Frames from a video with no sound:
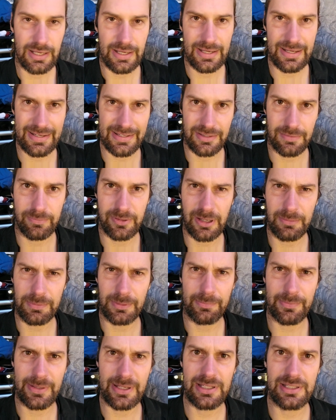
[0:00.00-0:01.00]
The
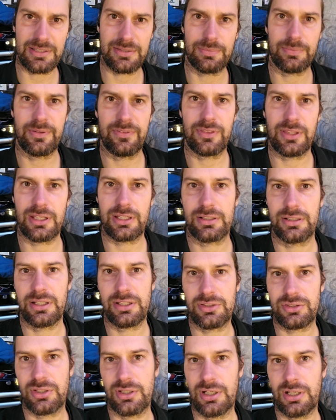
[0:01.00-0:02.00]
problem is, with the
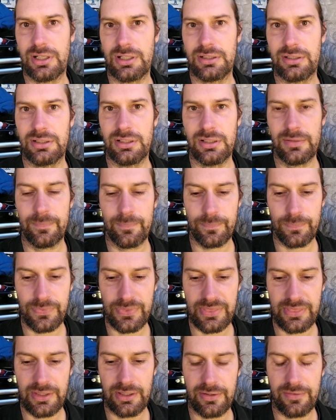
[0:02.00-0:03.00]
ignition on,
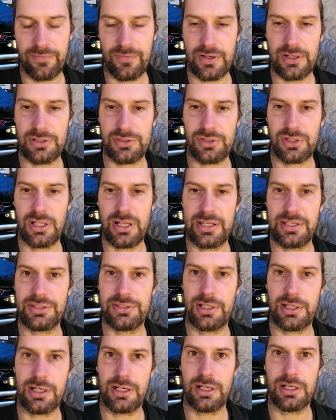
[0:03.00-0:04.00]
the reverse
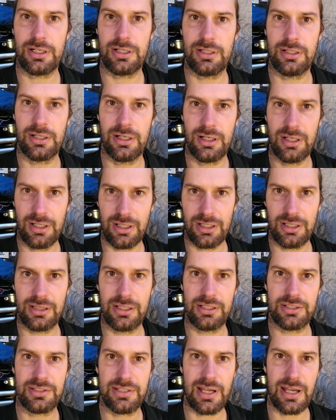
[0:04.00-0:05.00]
lights are on all
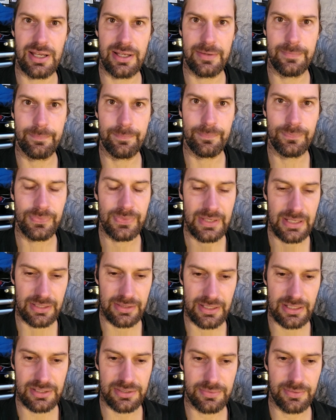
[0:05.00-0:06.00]
the time,
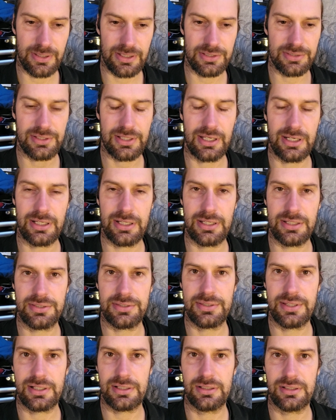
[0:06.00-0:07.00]
and that's where it's getting its
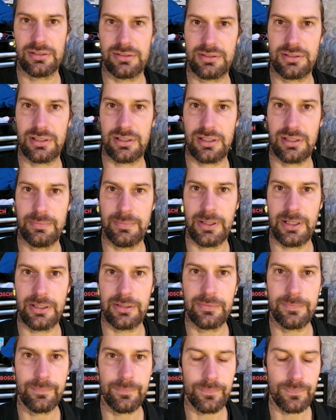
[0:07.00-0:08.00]
signal to come
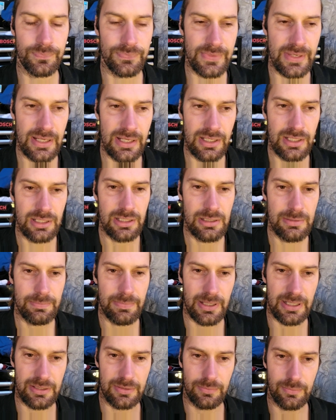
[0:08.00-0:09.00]
on.
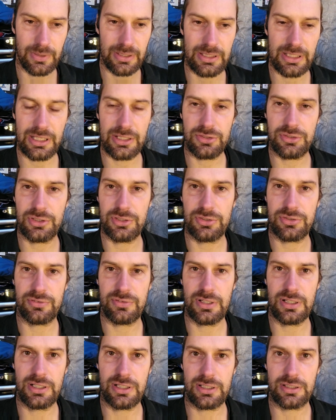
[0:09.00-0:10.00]
But when the engine's
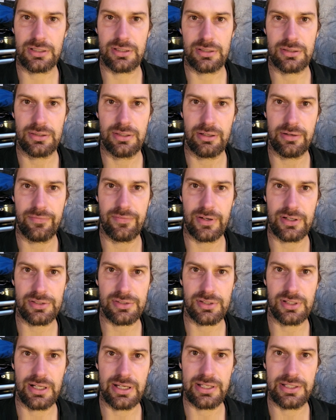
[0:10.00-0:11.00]
running, the
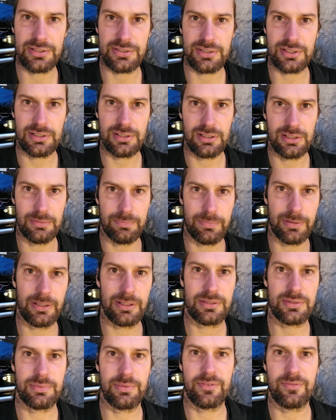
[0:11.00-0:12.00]
reverse lights
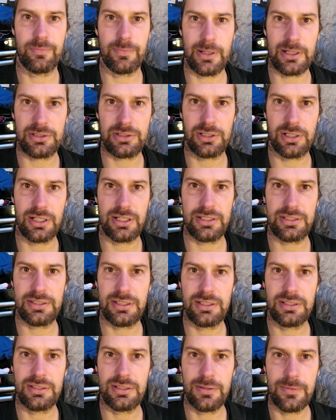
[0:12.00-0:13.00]
pulse width
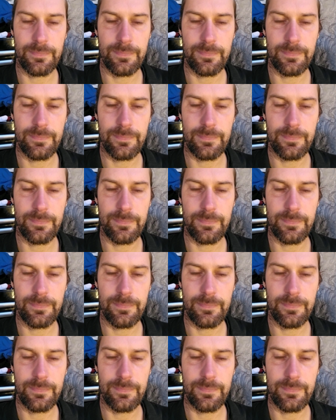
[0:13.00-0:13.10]
modulated,